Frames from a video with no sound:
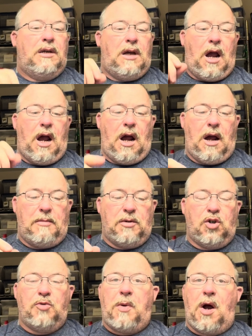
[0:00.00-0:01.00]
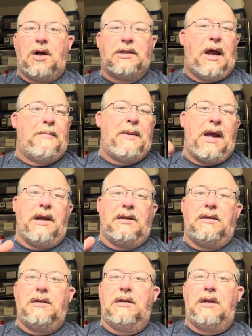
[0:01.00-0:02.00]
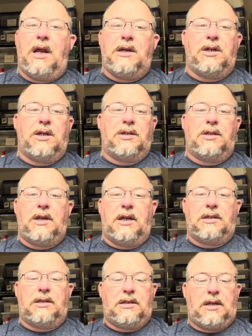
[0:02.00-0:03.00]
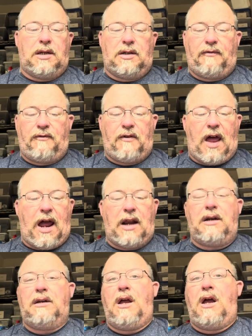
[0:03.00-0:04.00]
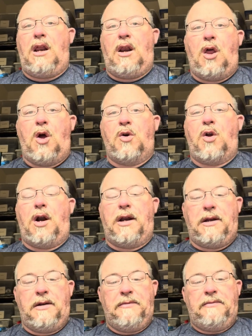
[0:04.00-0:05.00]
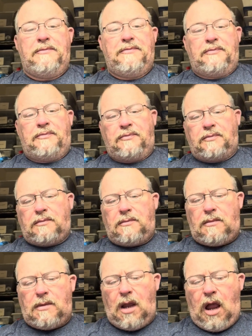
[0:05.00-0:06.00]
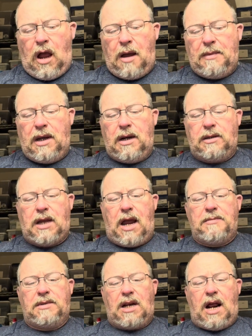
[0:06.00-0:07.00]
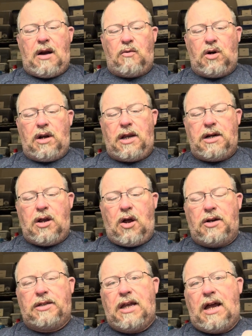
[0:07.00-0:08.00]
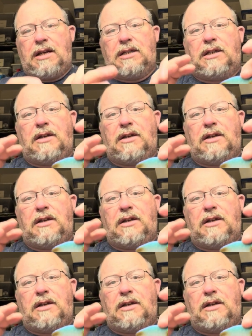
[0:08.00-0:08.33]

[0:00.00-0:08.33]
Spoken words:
And you pause that bait, they just flat unload on it. And the times that I really notice that is